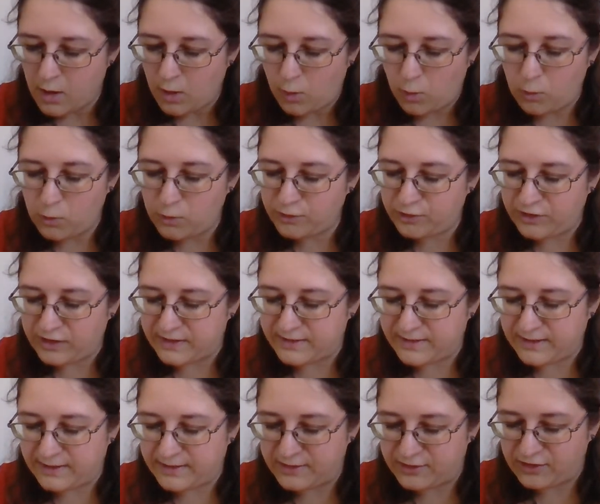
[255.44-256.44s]
All she had
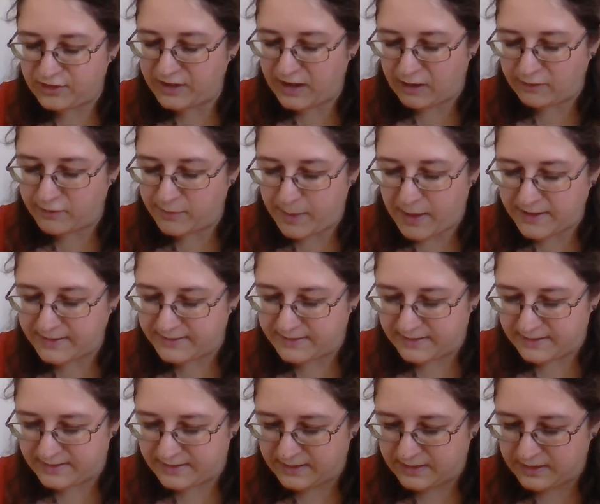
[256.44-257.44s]
done she now
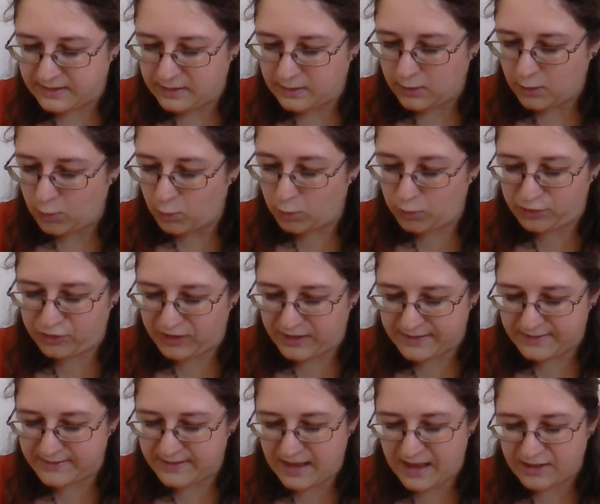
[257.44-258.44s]
repented, all she had
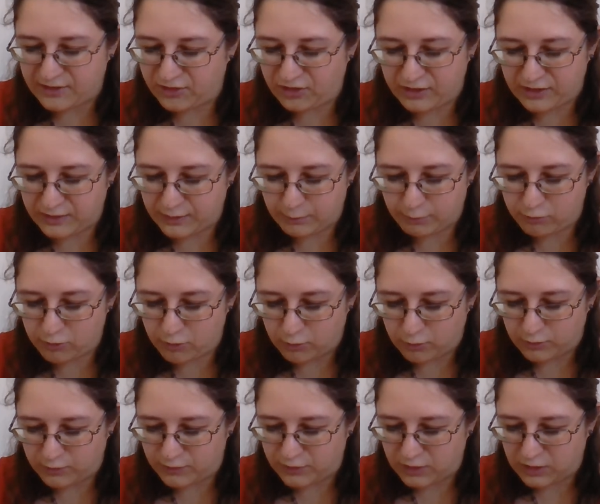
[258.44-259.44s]
said she
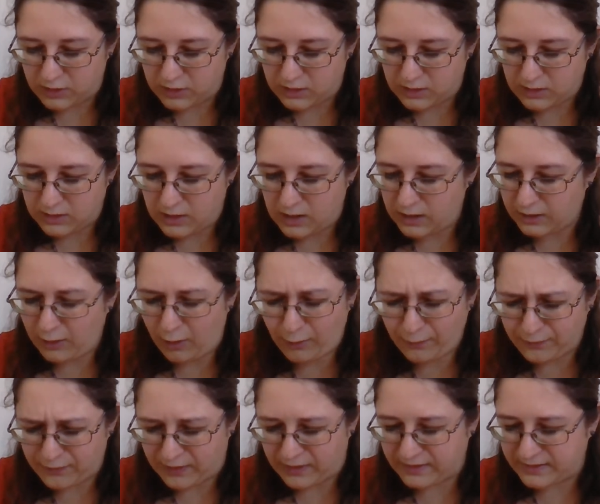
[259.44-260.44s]
disapproved. Her
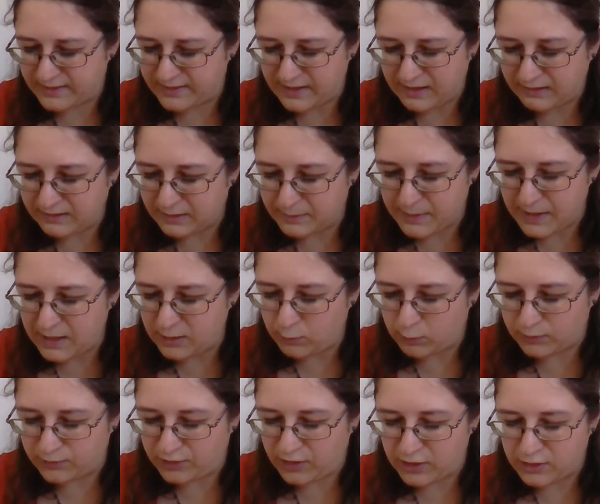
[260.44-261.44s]
conduct, seldom
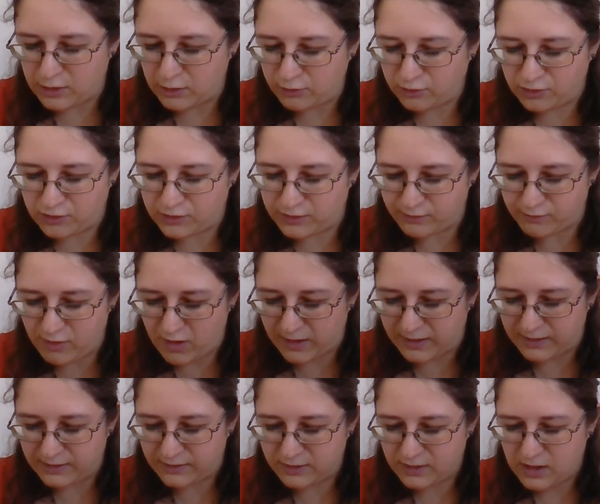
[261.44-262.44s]
equal to her notions of
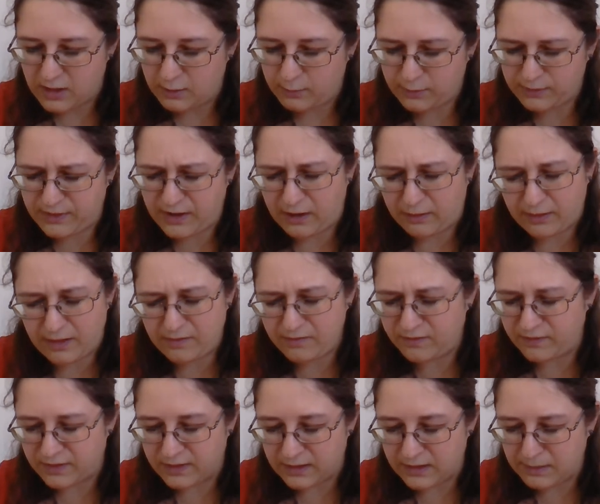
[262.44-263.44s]
right, was now
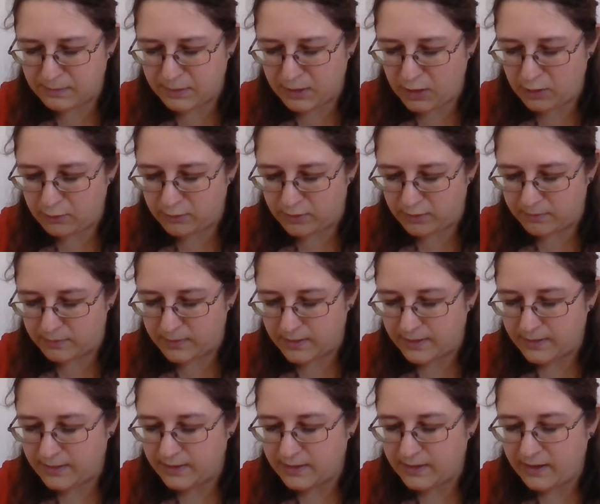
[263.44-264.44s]
infinitely below them,
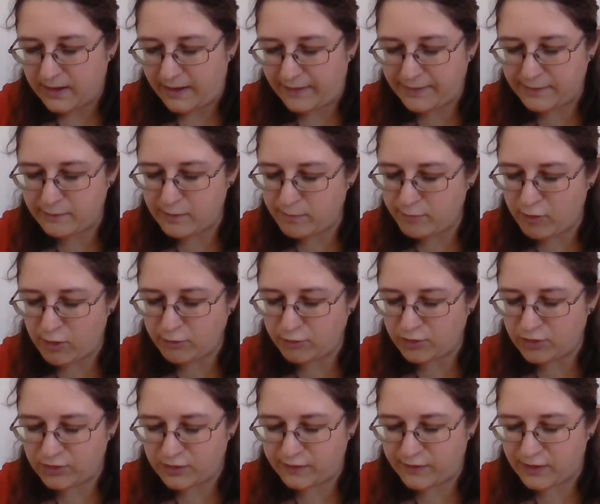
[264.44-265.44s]
and the
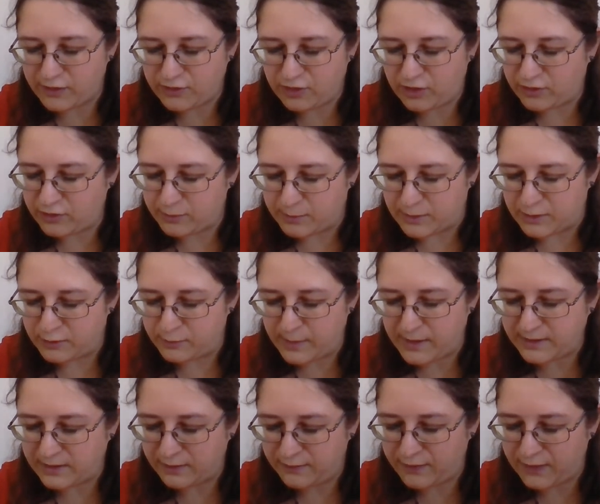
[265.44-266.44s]
reproaches of her judgment
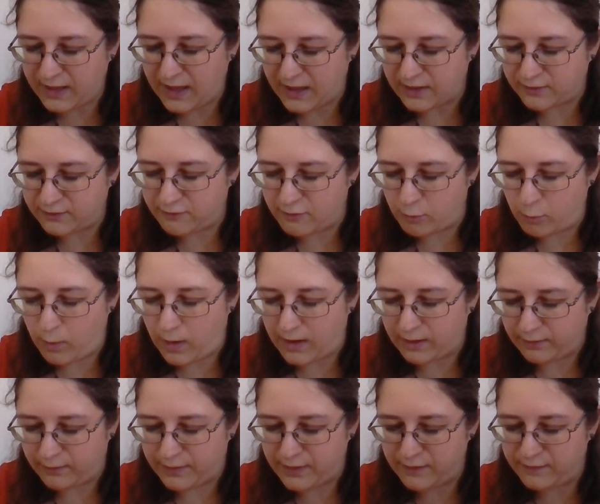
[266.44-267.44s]
made her forget for a
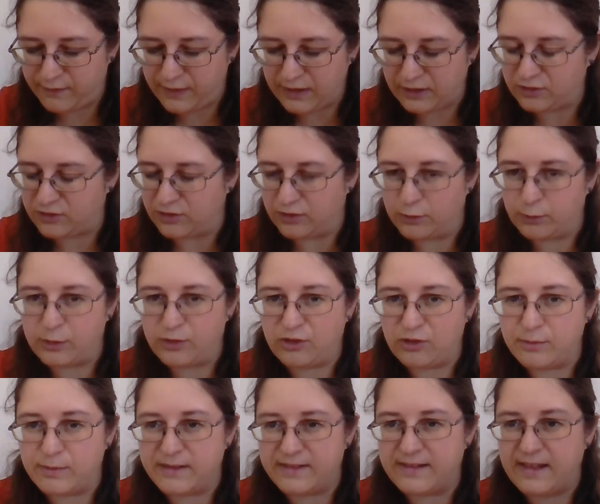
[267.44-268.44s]
while the afflictions which
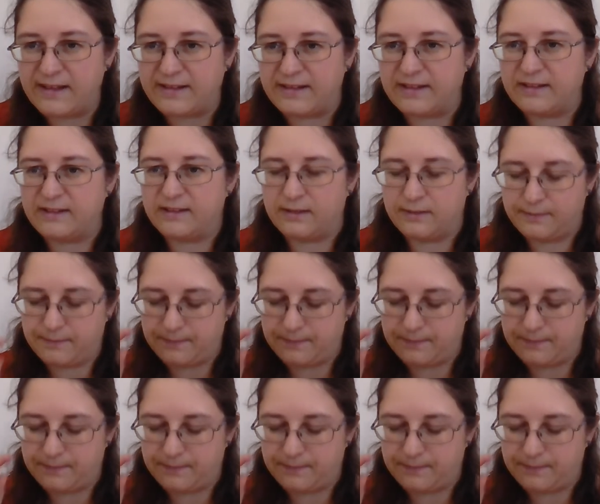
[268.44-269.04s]
had misled it.